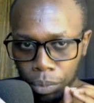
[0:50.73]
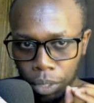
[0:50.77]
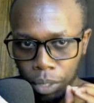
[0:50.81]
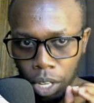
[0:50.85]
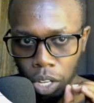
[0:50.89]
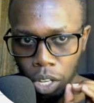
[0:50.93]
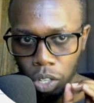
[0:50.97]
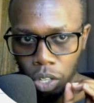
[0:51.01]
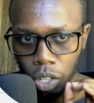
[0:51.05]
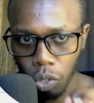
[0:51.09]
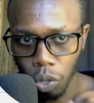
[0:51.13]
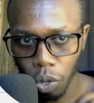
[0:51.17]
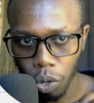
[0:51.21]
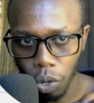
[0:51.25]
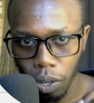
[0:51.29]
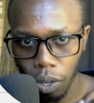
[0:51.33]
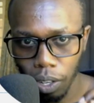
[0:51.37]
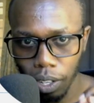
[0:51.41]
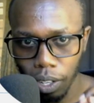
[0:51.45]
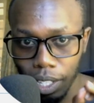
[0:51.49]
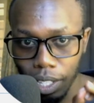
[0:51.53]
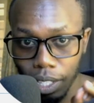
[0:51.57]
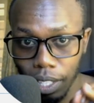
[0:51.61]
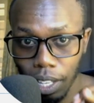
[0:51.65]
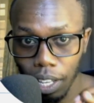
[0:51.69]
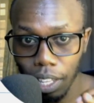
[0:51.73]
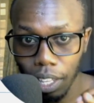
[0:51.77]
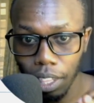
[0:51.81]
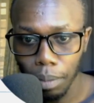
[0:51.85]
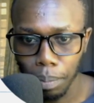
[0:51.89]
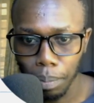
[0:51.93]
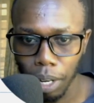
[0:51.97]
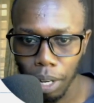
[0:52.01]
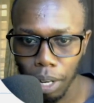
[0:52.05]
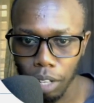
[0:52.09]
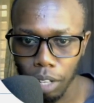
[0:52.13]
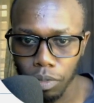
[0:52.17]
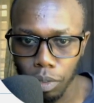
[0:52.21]
So inside the
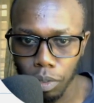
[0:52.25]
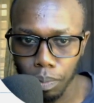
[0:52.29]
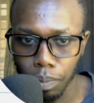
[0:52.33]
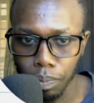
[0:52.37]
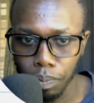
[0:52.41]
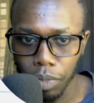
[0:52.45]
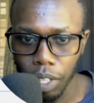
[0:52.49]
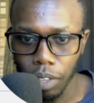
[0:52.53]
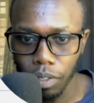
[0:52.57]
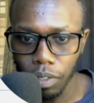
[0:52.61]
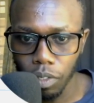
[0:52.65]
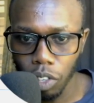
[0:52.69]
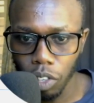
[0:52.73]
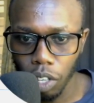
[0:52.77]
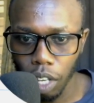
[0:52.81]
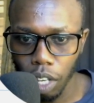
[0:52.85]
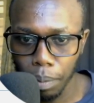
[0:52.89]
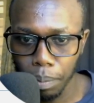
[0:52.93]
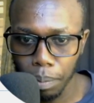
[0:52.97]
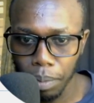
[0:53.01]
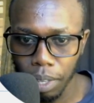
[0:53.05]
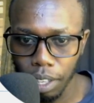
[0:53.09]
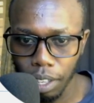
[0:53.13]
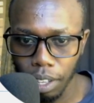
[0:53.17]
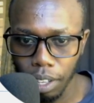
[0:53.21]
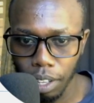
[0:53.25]
platform, if you come here,